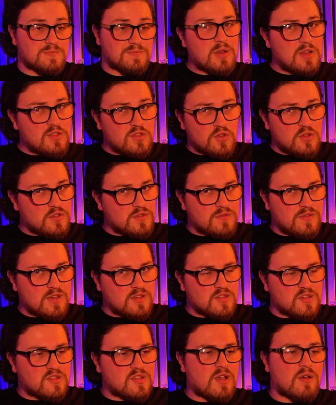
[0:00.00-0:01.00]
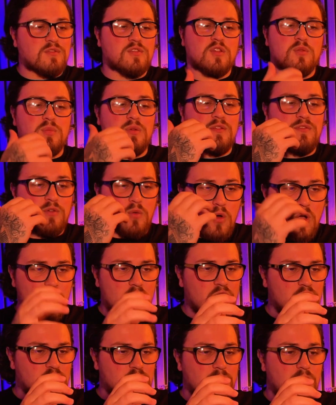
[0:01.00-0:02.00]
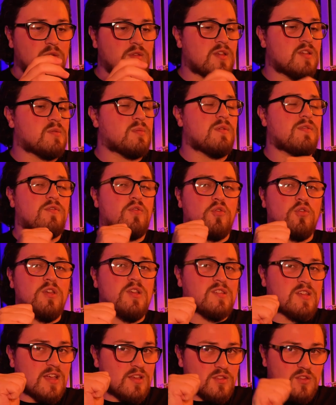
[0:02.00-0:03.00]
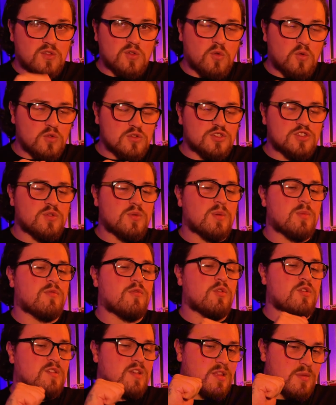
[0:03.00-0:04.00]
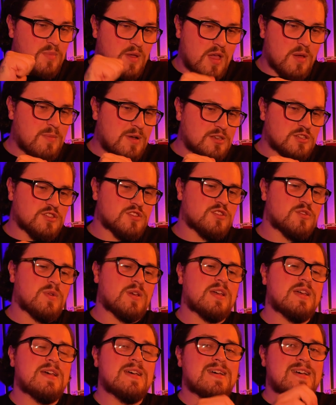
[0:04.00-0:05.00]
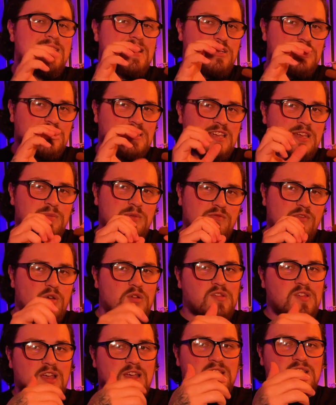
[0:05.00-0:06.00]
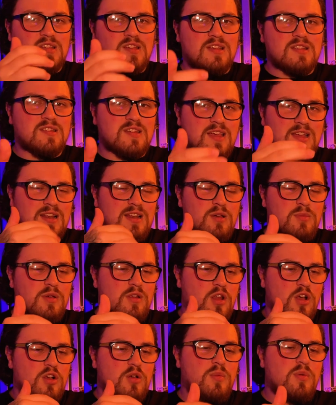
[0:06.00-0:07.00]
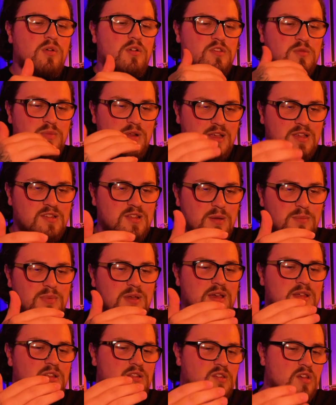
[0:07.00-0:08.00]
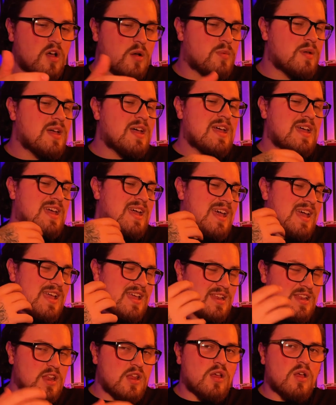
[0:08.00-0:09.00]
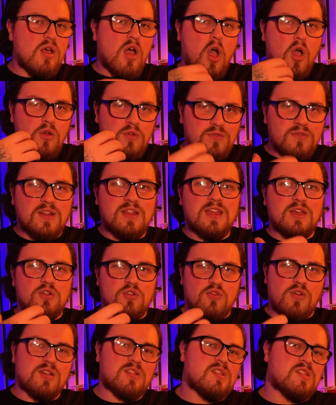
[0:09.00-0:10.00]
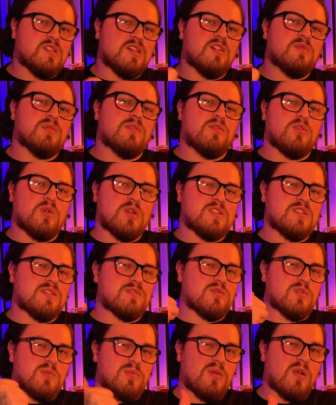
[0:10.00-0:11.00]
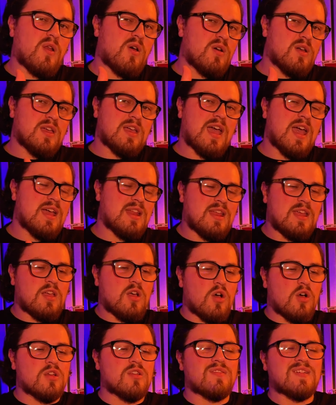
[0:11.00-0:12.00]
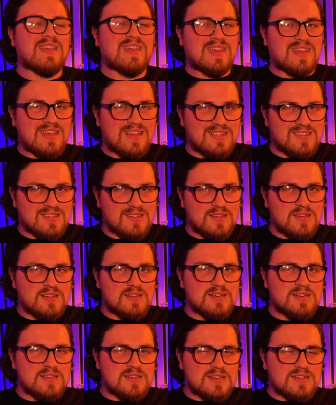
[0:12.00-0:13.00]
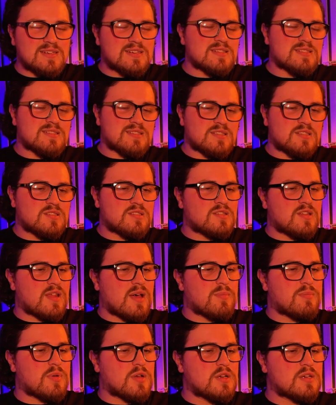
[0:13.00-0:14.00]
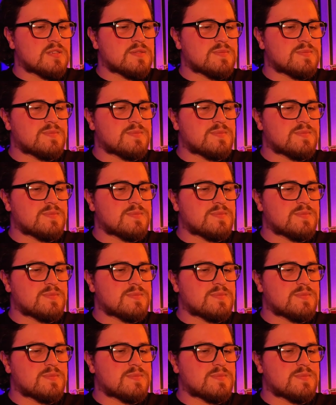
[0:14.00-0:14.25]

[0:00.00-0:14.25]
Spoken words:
But it does fix itself. So, but if you are going to smoke this, before you take the torch to it, before you take the pair of matches to it, just keep it rotating, take a little bit longer puffs, place that bit at the top, and hopefully it'll correct itself before you actually have to apply any kind of heat to that burn.